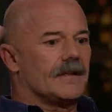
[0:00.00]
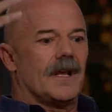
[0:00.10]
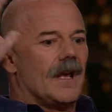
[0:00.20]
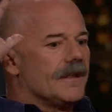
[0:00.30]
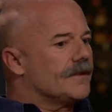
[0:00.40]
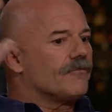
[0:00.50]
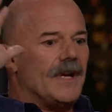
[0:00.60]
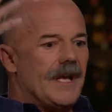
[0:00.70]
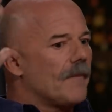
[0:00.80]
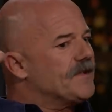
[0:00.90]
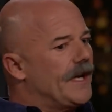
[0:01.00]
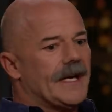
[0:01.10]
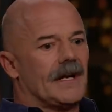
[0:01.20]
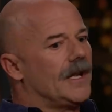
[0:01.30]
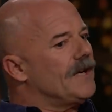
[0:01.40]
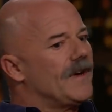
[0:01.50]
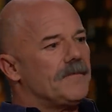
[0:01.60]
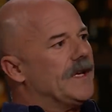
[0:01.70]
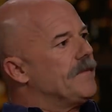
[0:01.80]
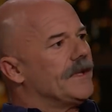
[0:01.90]
that it's really upsetting a lot of other
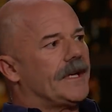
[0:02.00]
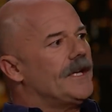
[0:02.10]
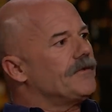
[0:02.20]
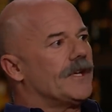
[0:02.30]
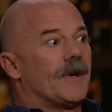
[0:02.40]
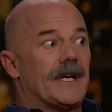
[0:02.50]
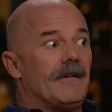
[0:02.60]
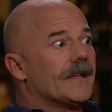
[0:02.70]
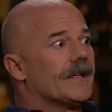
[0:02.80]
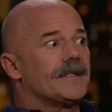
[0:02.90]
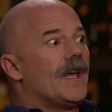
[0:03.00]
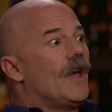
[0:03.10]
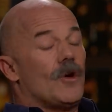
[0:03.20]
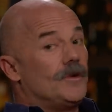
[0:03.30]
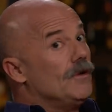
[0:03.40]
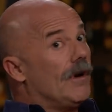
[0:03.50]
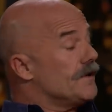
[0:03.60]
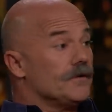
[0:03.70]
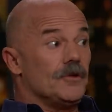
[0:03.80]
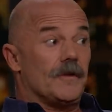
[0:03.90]
people in the country who are hearing this, who you don't...
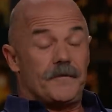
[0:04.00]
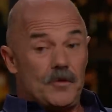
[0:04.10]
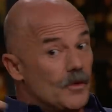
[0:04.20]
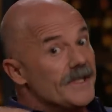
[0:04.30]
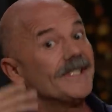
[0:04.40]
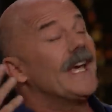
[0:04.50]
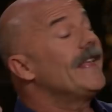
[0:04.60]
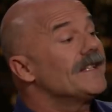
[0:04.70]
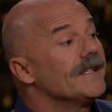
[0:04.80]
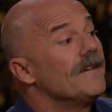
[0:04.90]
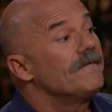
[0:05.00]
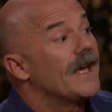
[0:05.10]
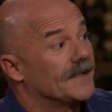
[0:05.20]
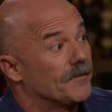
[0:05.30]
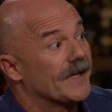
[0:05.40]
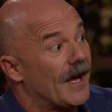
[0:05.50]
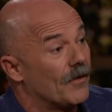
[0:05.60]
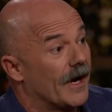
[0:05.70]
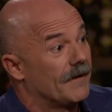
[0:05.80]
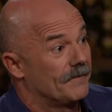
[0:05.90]
You wouldn't say that to their face, but
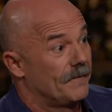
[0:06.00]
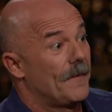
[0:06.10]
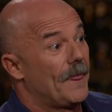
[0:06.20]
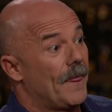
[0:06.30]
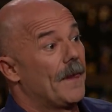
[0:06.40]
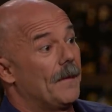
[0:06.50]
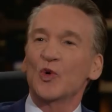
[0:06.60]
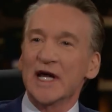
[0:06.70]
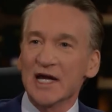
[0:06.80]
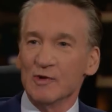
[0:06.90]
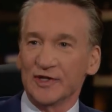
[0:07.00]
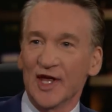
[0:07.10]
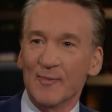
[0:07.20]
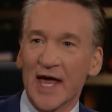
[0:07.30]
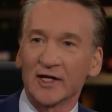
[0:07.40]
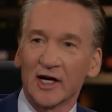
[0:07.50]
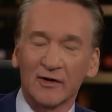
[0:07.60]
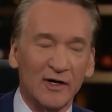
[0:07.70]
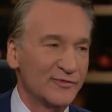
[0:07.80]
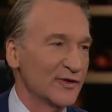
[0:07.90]
I can be agreeing with them and
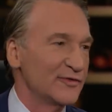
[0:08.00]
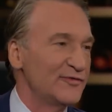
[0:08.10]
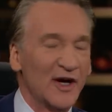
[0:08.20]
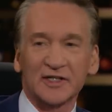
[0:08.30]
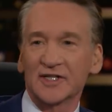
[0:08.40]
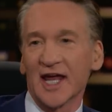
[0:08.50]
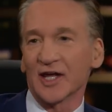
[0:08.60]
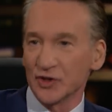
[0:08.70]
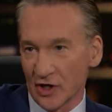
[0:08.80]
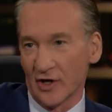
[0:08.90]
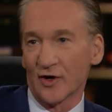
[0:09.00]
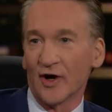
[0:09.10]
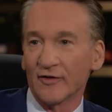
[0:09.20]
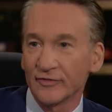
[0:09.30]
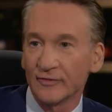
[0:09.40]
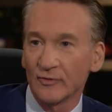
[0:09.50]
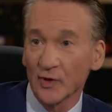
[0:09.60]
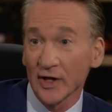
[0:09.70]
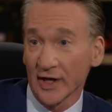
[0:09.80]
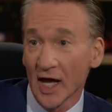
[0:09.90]
go, oh, for fuck's sake, and turn it off.
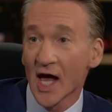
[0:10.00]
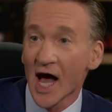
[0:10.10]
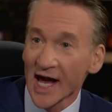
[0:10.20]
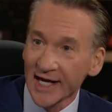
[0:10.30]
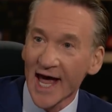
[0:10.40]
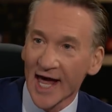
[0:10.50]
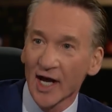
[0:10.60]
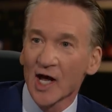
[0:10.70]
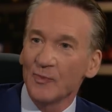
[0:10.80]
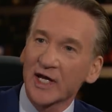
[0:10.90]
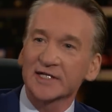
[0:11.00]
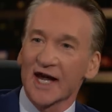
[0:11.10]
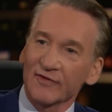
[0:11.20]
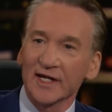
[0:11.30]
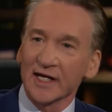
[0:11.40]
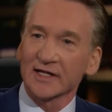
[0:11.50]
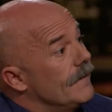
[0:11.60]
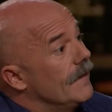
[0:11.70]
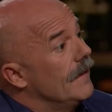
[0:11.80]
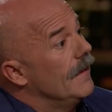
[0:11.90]
Really, I can, because everything is
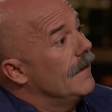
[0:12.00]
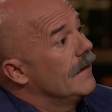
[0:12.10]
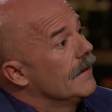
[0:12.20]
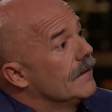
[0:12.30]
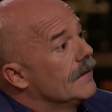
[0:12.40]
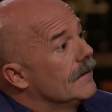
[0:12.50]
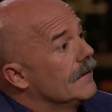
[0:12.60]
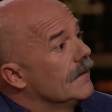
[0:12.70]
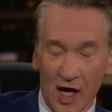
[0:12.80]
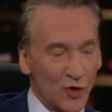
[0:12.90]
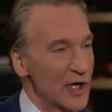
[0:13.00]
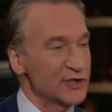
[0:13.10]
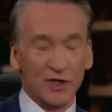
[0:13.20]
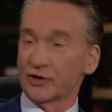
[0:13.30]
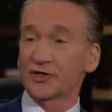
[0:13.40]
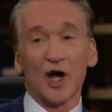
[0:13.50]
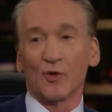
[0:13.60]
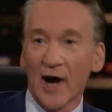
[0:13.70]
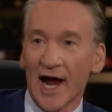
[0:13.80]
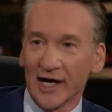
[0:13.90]
like, what do you think? Chris, you're so
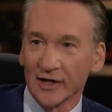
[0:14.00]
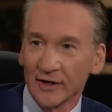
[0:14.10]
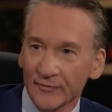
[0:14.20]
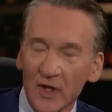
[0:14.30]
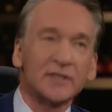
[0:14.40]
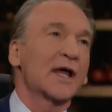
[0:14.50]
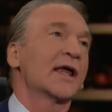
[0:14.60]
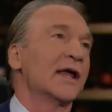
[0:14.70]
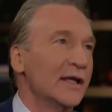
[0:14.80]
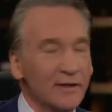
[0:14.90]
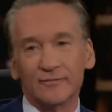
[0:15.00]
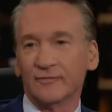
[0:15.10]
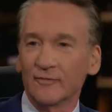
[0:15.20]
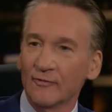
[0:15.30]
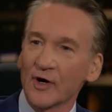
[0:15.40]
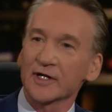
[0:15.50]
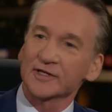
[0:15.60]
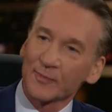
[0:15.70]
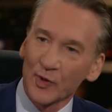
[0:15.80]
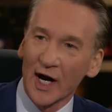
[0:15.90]
right. It's like, what a
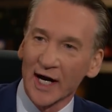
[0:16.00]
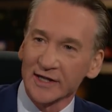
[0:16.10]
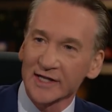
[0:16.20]
surprise.